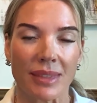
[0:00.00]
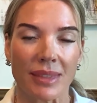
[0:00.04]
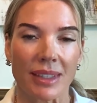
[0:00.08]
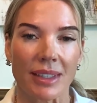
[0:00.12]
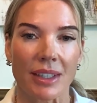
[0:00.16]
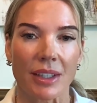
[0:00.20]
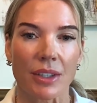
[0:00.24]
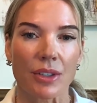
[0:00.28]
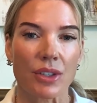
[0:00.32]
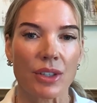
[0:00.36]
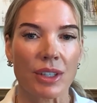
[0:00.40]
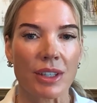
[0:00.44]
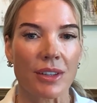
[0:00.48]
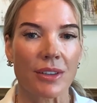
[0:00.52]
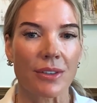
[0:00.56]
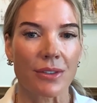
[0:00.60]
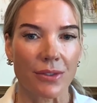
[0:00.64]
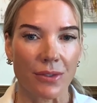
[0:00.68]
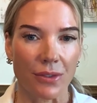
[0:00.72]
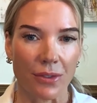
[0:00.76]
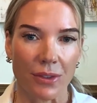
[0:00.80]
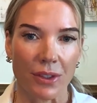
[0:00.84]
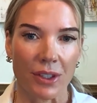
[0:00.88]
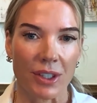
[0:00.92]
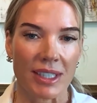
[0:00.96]
usually the
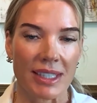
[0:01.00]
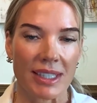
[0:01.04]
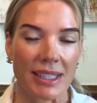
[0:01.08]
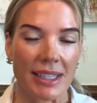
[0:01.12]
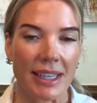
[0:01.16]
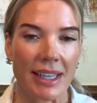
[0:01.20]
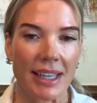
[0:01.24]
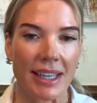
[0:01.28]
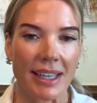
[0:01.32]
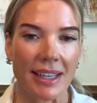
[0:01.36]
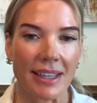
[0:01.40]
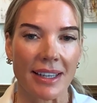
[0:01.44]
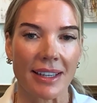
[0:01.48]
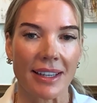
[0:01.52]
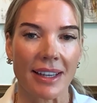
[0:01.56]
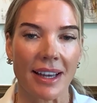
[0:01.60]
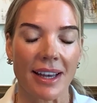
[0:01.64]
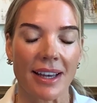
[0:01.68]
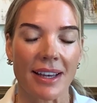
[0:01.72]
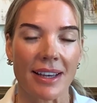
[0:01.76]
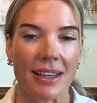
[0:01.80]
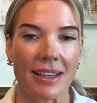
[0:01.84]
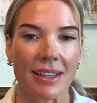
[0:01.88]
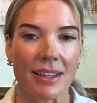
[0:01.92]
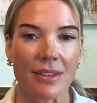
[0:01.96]
first thing
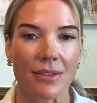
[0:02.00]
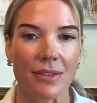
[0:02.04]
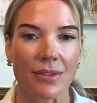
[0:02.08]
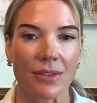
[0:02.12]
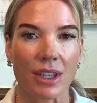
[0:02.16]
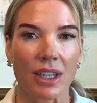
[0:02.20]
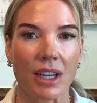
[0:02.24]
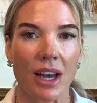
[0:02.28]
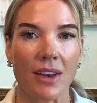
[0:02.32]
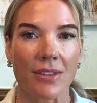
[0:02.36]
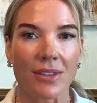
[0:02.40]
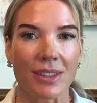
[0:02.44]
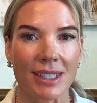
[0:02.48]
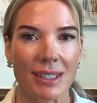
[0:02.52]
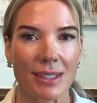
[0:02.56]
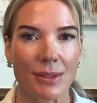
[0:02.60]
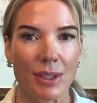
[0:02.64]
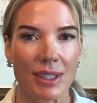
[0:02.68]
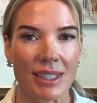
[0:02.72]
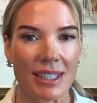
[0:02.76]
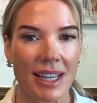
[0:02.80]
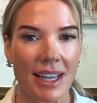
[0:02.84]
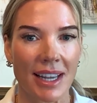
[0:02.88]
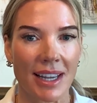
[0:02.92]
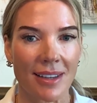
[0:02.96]
the front office will
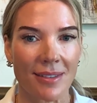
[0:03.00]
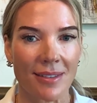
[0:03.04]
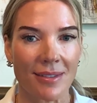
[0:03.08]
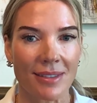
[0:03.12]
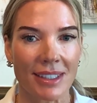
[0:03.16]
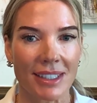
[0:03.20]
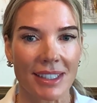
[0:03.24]
say